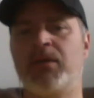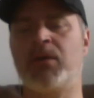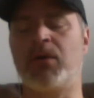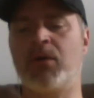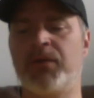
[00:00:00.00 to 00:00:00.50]
you
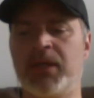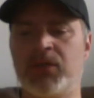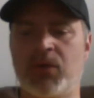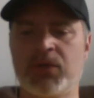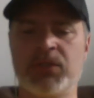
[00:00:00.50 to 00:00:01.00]
know, oh, they
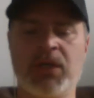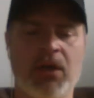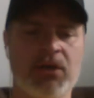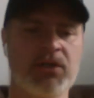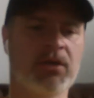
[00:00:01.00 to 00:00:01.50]
torched
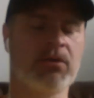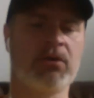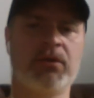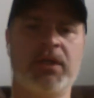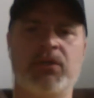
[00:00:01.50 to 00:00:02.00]
Dollar
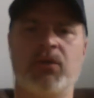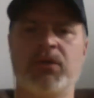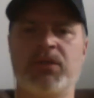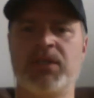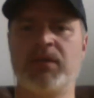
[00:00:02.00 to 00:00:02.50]
General, they
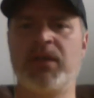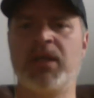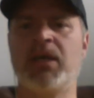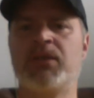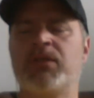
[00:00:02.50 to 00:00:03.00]
torched
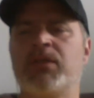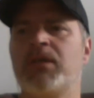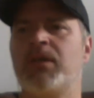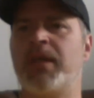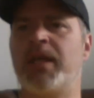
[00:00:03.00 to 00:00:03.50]
CVS,
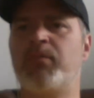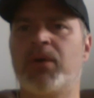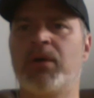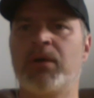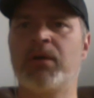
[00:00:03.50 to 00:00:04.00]
they
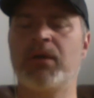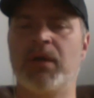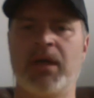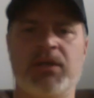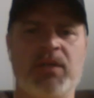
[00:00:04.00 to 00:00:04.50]
burned,
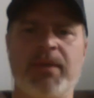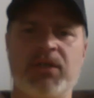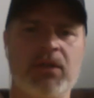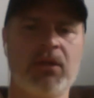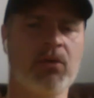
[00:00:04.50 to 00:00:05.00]
and she
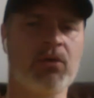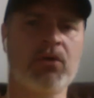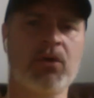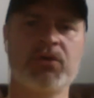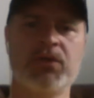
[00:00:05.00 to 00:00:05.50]
mentioned the local
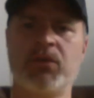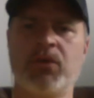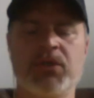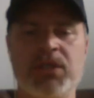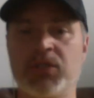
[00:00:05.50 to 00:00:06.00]
grocery
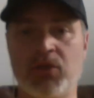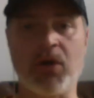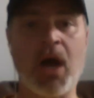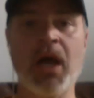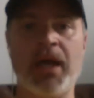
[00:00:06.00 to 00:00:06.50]
store. She's
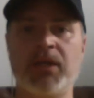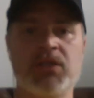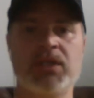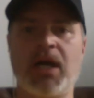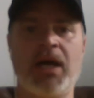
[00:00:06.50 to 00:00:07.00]
crying.
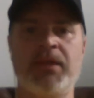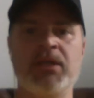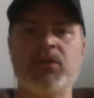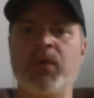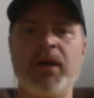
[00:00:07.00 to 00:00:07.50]
She's like, uh,
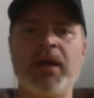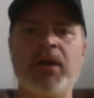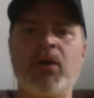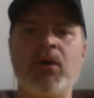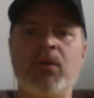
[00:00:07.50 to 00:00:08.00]
these are where I
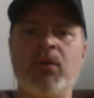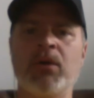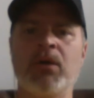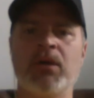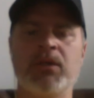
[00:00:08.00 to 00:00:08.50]
go
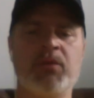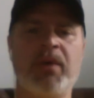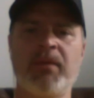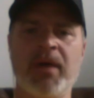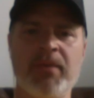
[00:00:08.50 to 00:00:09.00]
to
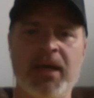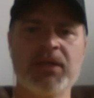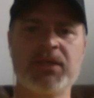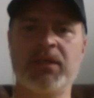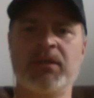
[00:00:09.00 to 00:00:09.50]
buy my
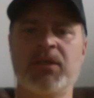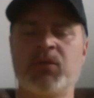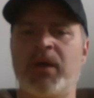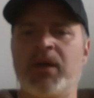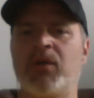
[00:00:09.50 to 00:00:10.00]
medicine. This is
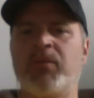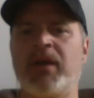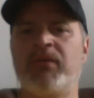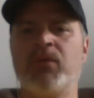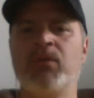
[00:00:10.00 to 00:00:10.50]
where I go to
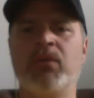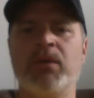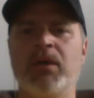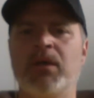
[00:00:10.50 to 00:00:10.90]
buy food.